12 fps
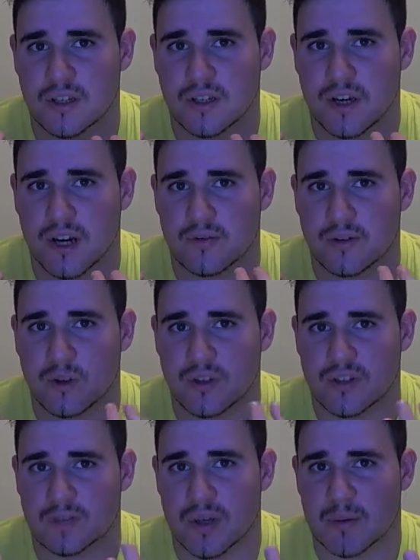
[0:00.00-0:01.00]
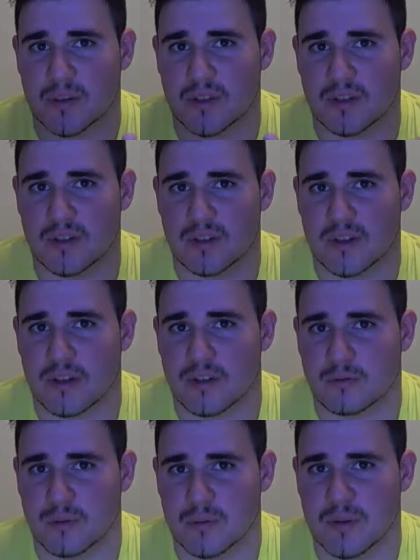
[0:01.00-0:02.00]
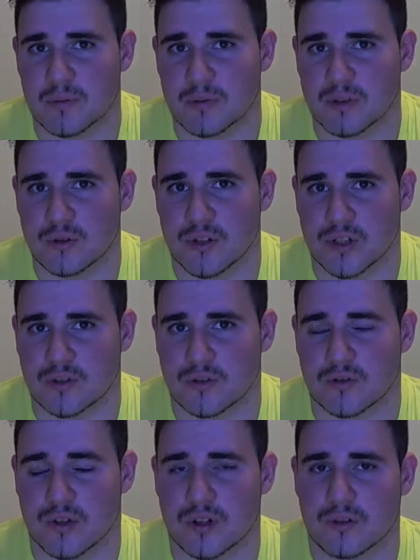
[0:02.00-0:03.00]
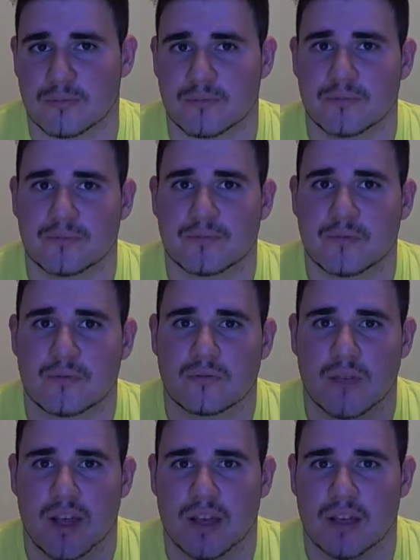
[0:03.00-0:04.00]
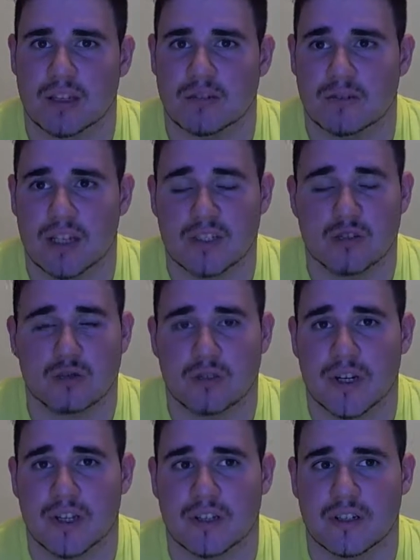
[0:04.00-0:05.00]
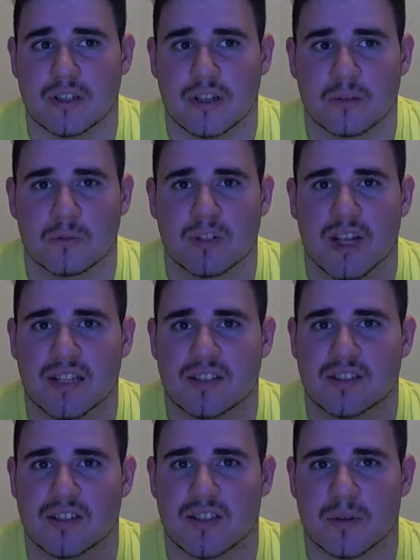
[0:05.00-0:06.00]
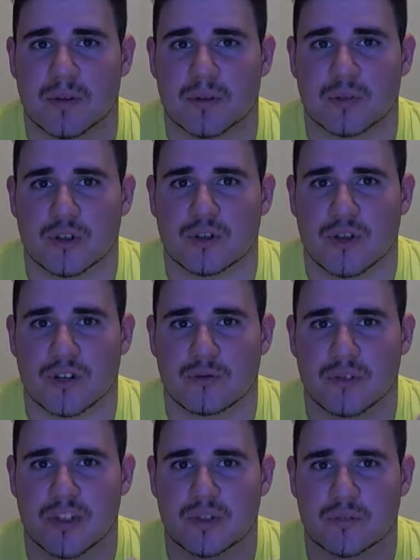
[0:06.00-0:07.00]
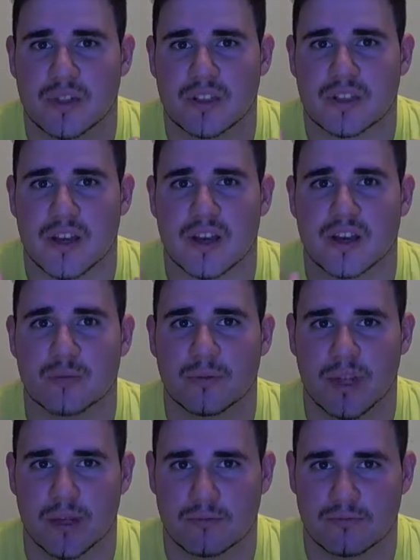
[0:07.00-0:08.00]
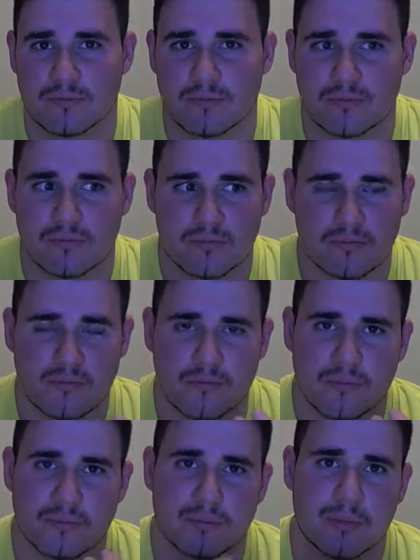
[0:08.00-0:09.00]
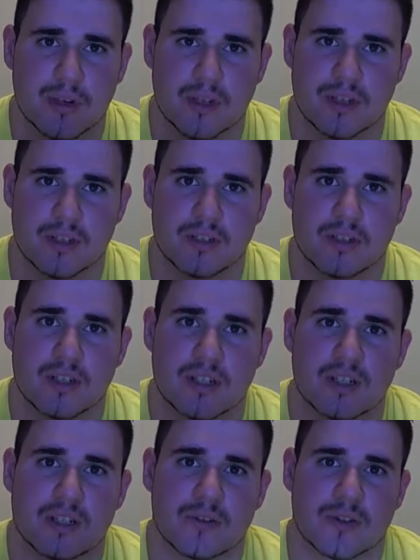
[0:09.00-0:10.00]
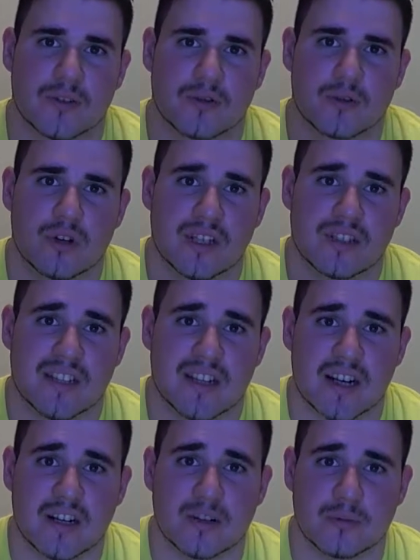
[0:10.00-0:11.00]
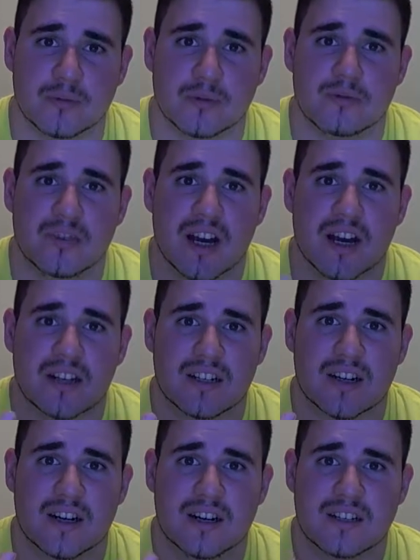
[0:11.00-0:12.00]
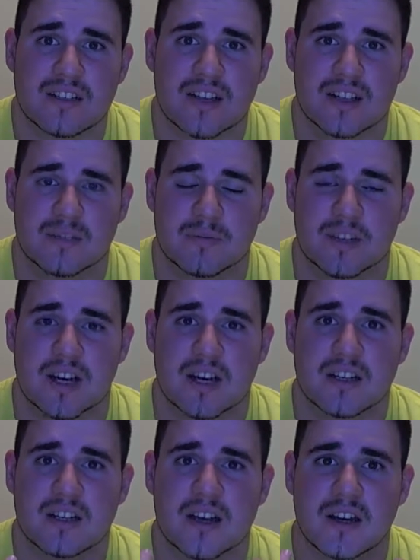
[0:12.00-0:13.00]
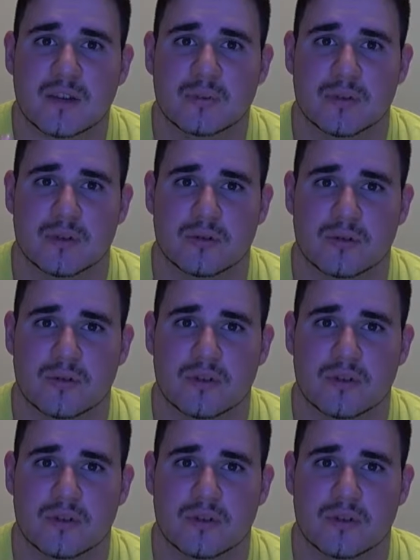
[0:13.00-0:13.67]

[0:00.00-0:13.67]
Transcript: I've noticed maybe 3 people doing it so far. And that's great. I'm glad to see that people are trying to reach me to help them. But if you guys need help, you've got to contact me. I could help you.